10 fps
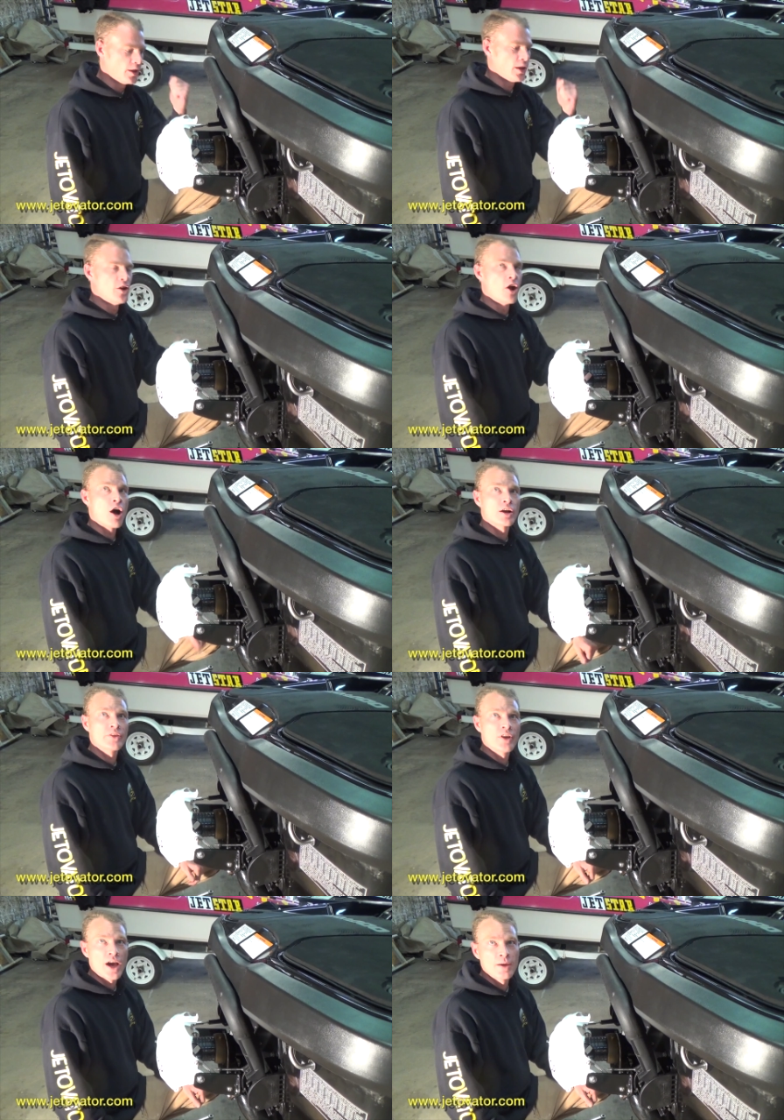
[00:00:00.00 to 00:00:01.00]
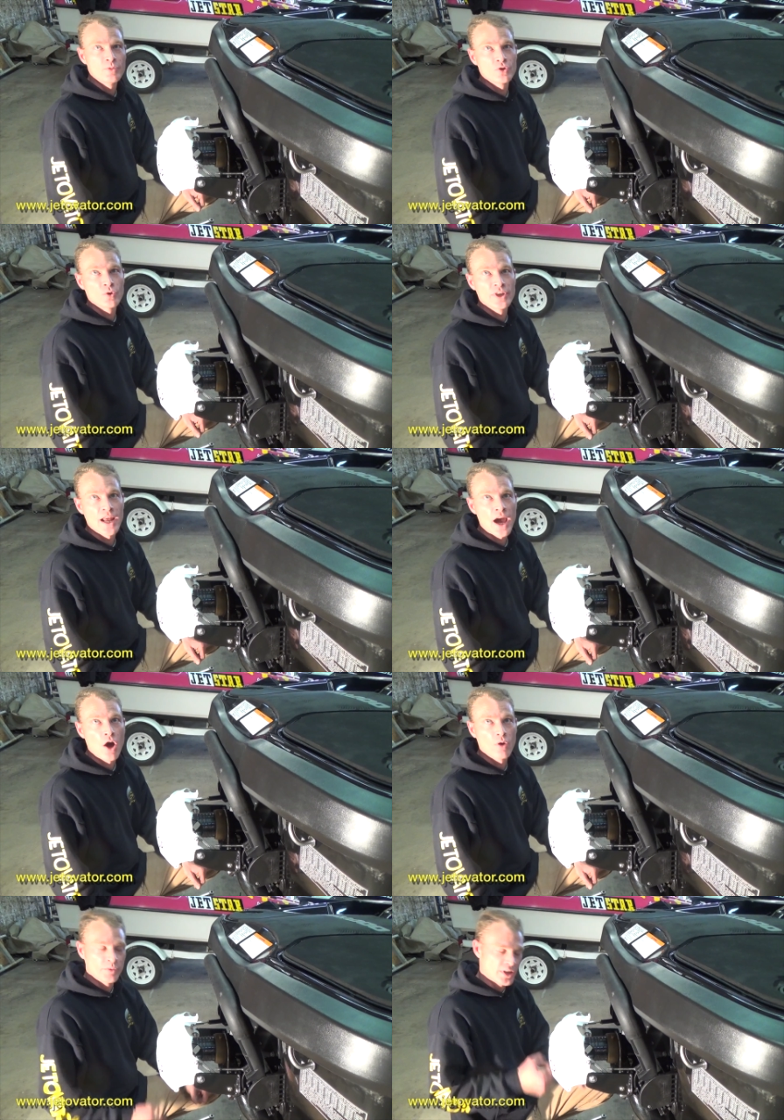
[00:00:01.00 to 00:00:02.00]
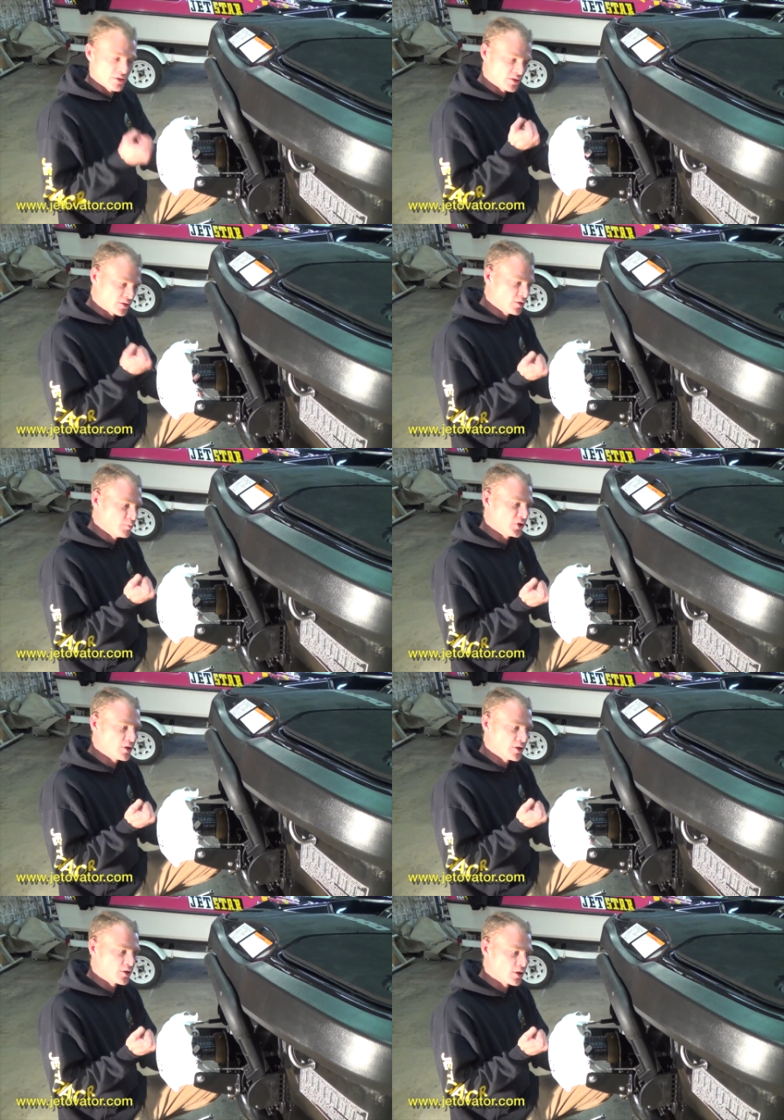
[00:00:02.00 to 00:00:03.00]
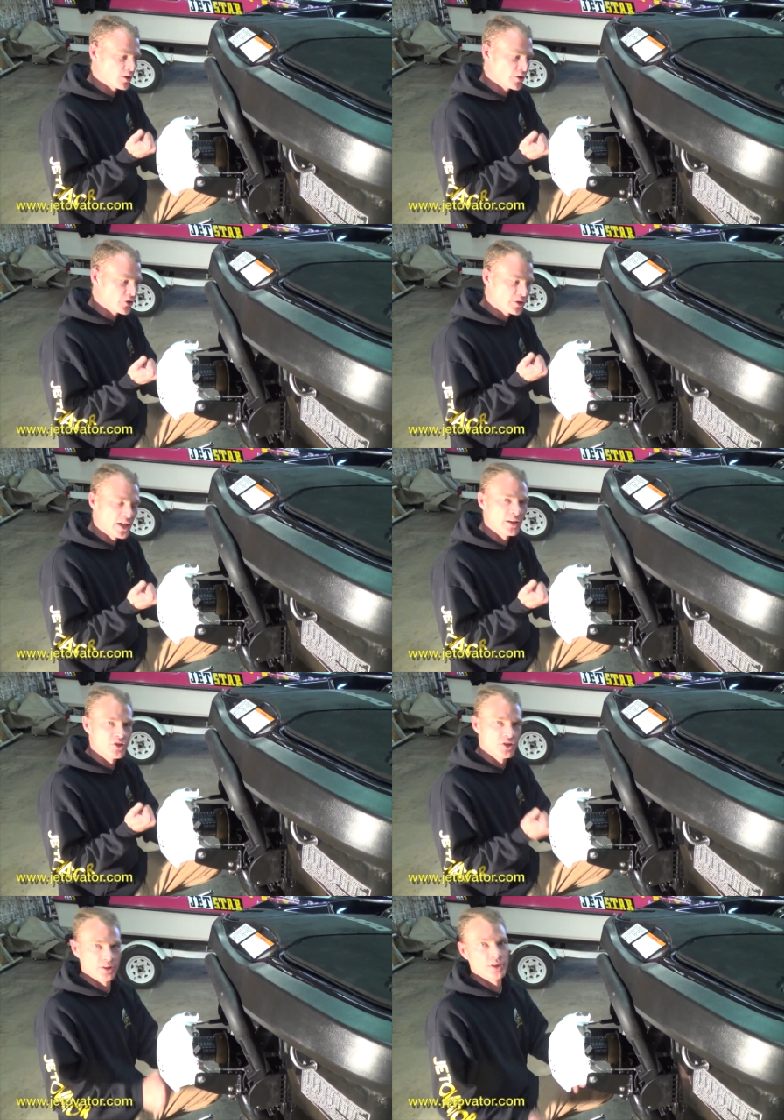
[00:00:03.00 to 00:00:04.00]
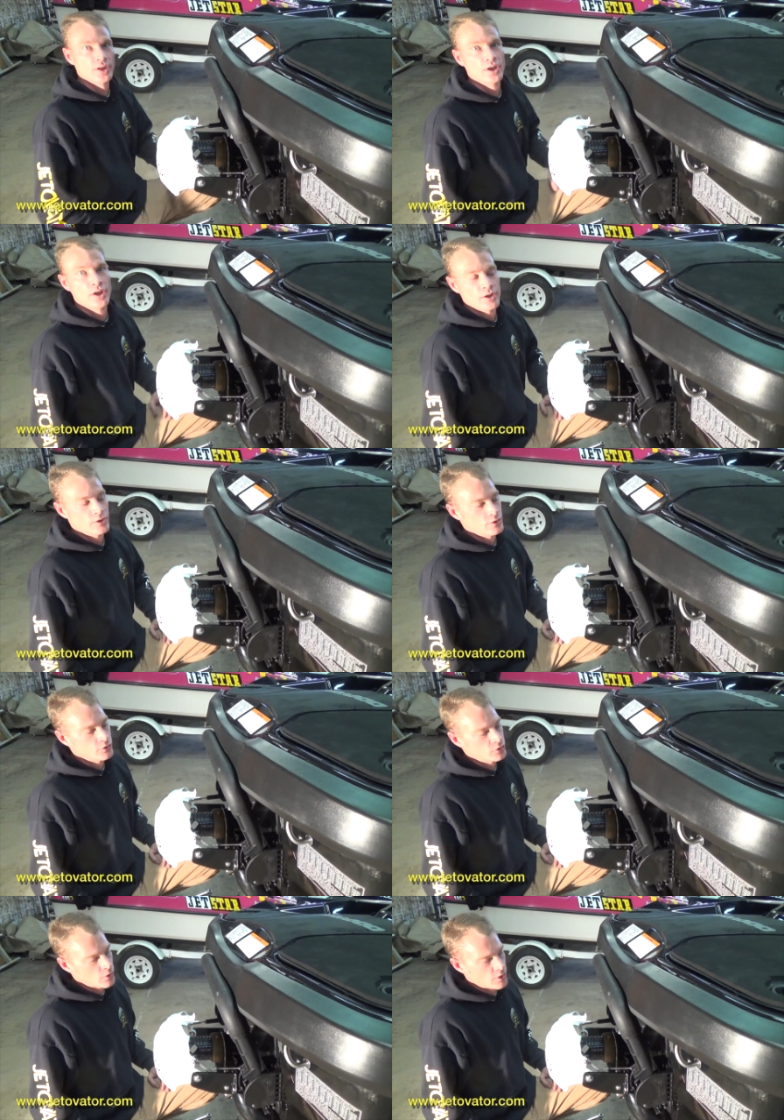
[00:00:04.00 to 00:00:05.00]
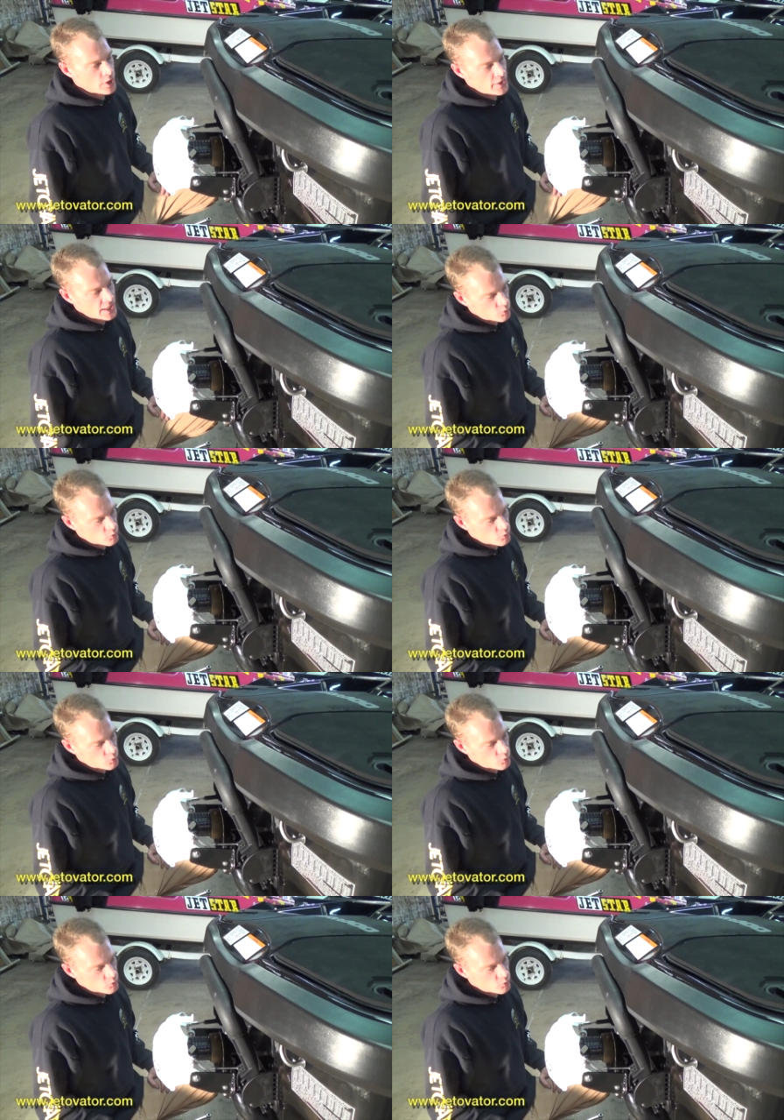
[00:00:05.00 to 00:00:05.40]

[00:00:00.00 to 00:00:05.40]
and knock the heim joint out because it's going to be under, under tension. So uh, that's